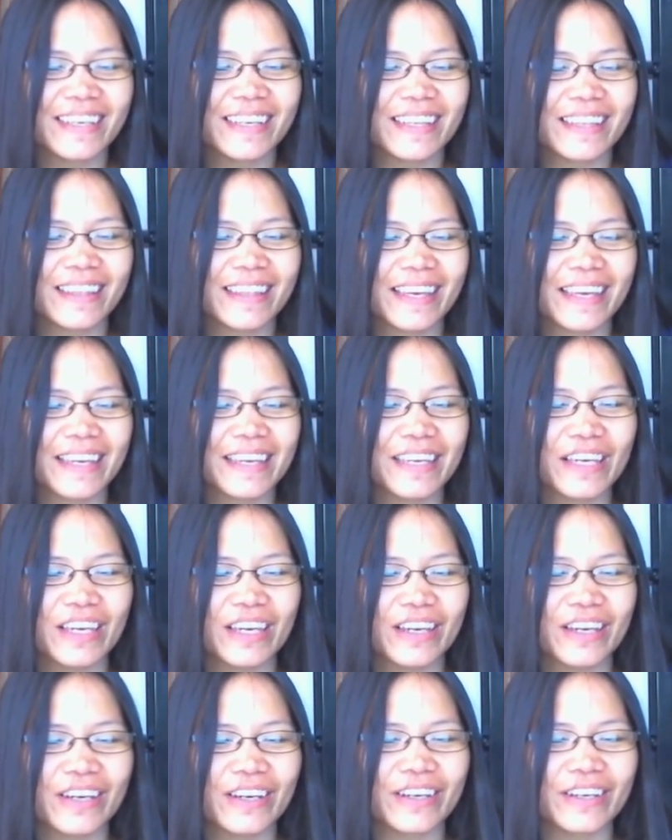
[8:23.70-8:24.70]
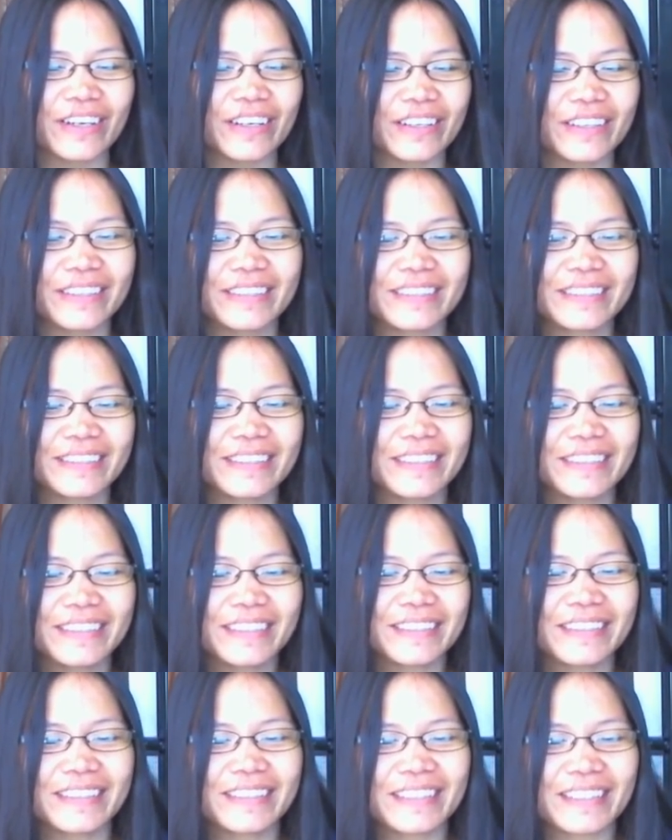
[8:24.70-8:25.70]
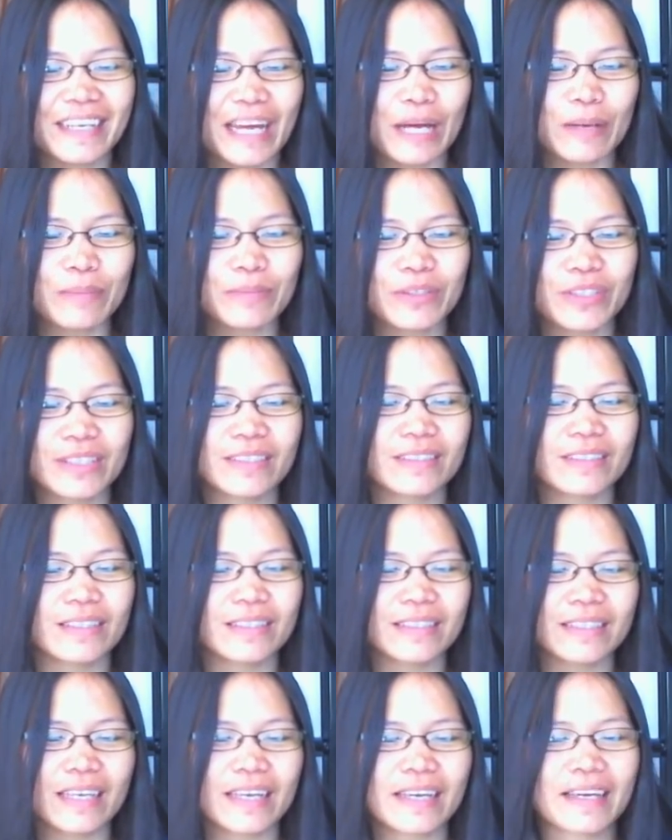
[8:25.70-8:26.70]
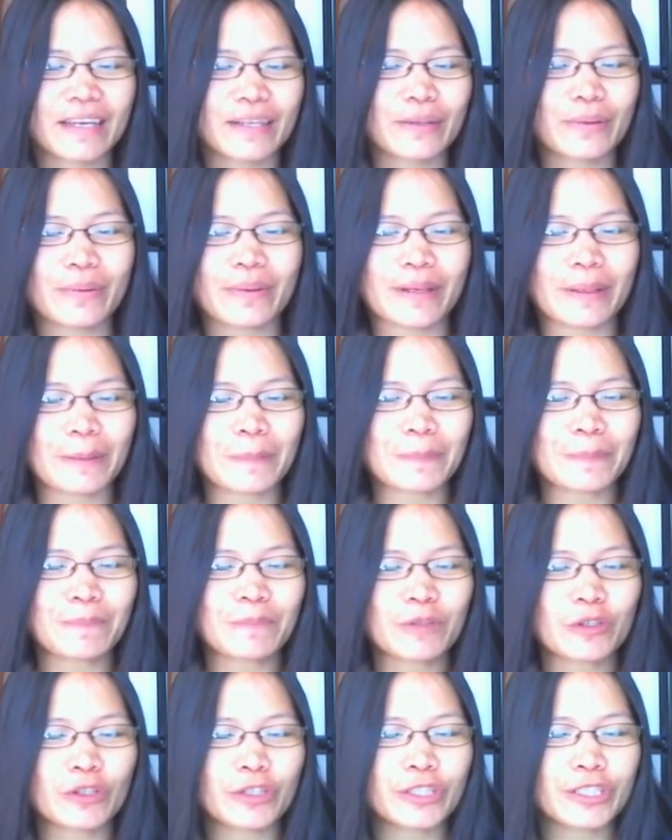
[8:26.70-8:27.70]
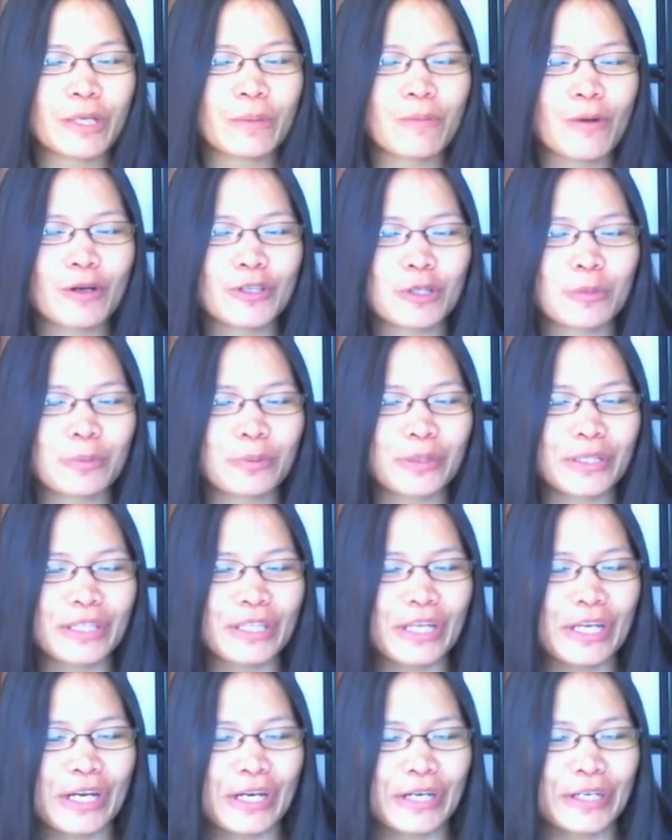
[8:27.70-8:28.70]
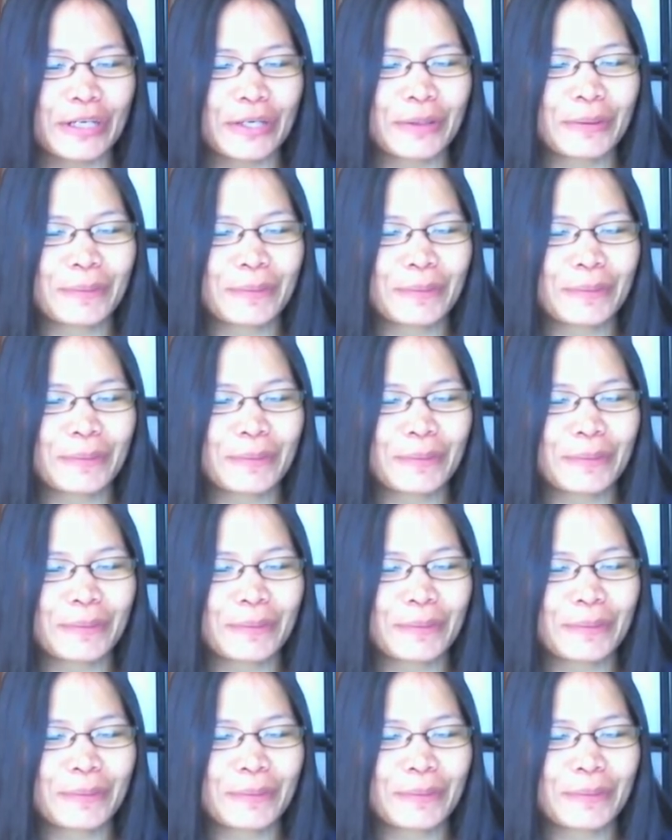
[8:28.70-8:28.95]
Thank you. I'm just the second one. You're the most prettier.